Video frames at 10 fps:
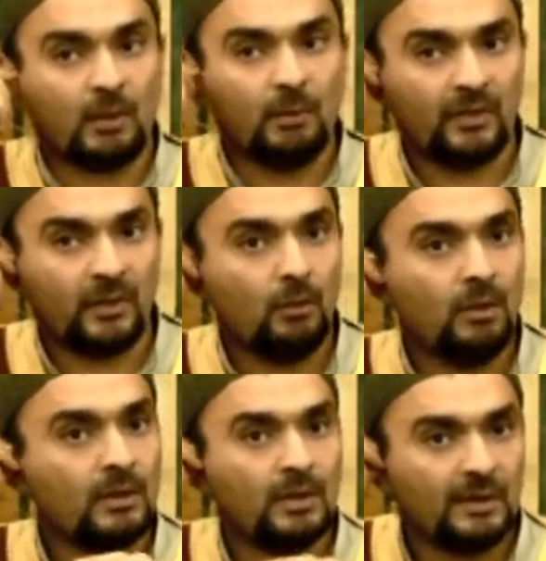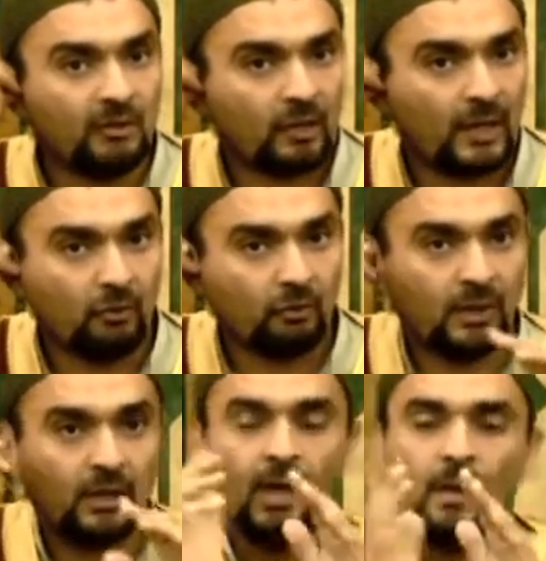share with you initially, I
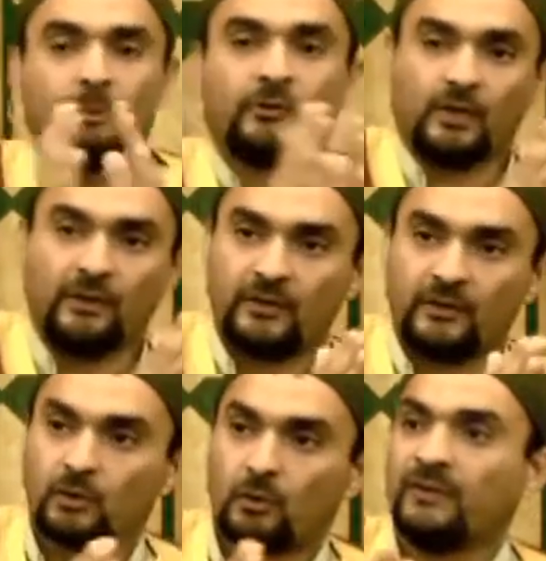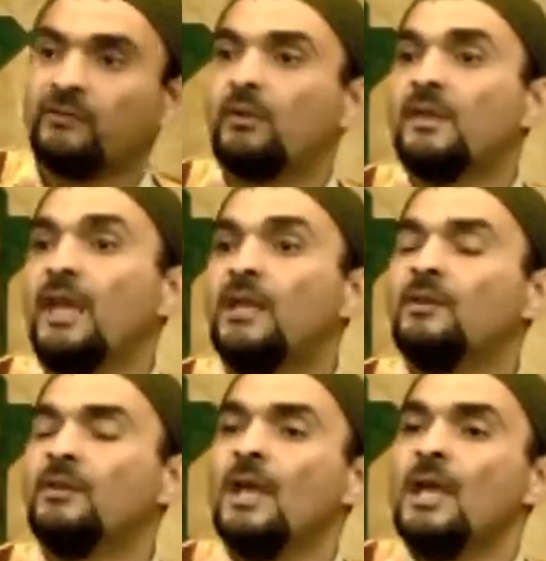usually preserve the stories to the
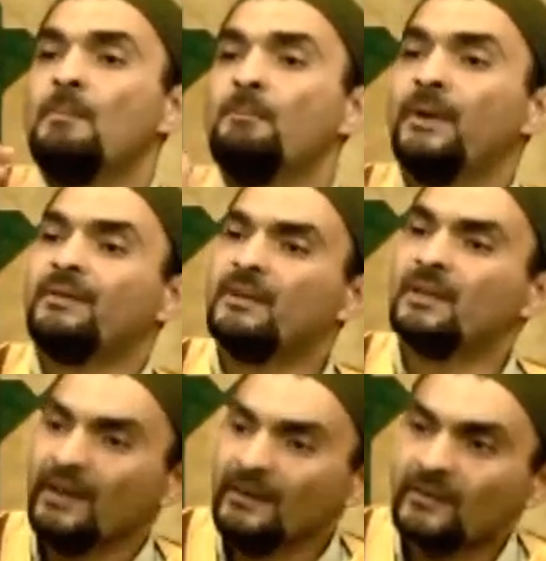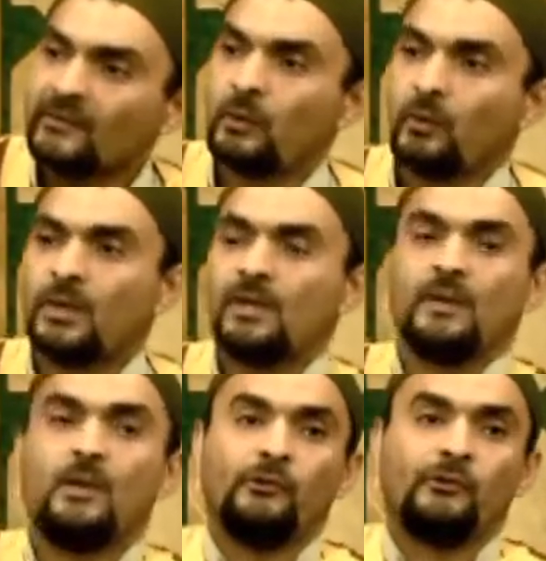end, but there is a story,
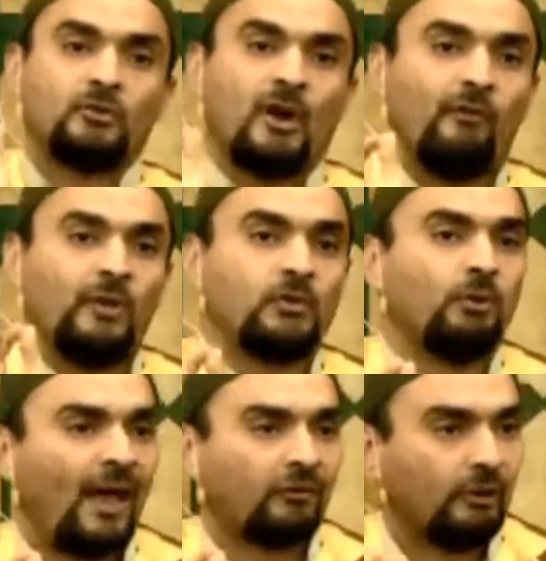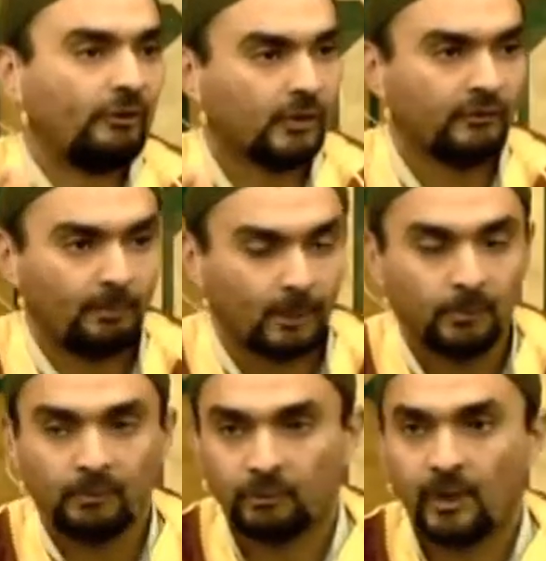the usage of which will actually serve a
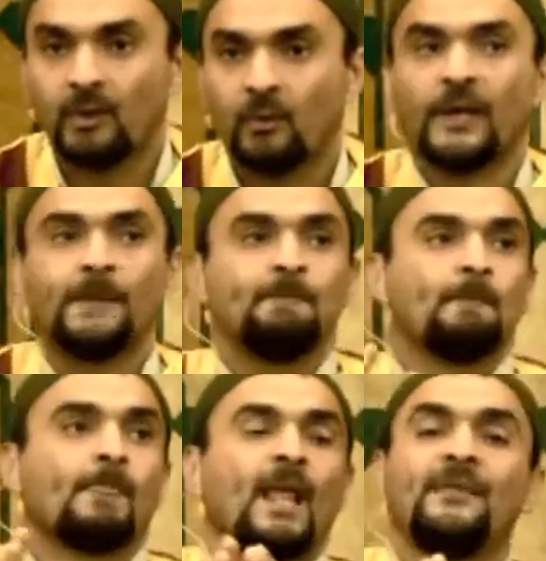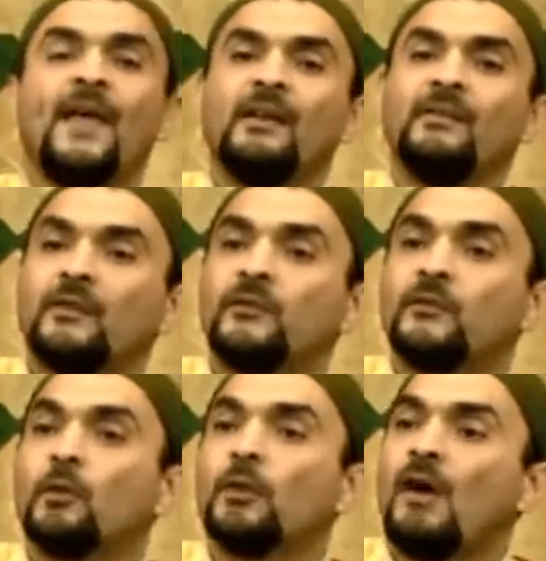purpose right away. And that is the
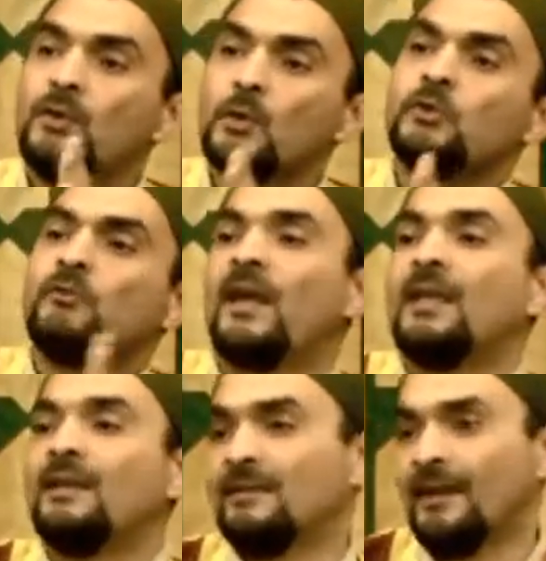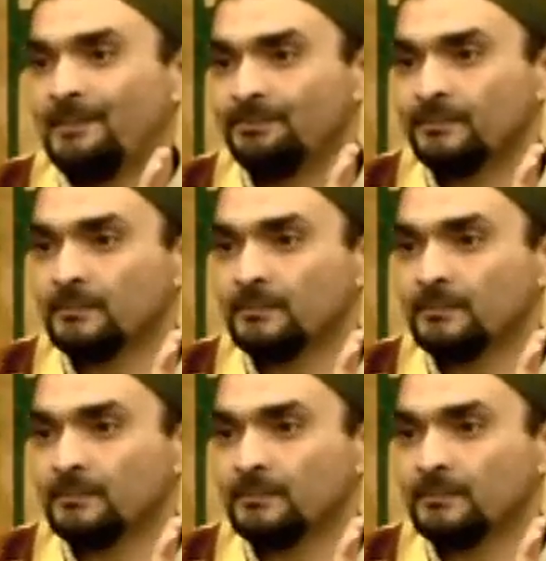story of Yusuf salam.